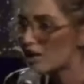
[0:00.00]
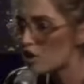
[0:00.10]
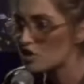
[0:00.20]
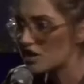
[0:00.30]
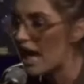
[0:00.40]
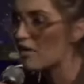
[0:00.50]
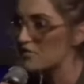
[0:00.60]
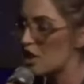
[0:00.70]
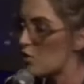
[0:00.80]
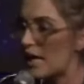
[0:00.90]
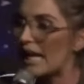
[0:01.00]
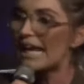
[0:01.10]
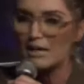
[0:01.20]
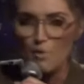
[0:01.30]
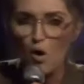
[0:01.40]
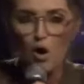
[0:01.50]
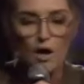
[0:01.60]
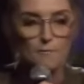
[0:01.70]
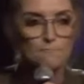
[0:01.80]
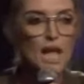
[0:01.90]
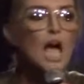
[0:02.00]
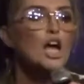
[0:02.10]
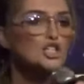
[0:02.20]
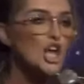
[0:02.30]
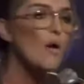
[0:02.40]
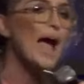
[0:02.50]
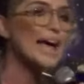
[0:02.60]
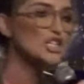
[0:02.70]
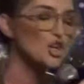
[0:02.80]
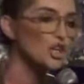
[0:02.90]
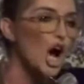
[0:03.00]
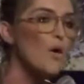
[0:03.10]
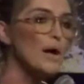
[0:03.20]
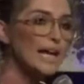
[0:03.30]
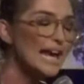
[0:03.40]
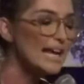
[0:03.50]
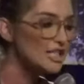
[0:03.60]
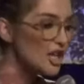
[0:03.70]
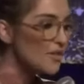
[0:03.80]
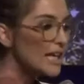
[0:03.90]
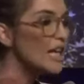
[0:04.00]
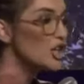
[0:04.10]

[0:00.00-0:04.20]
yourself to it anymore. So as you're going into the year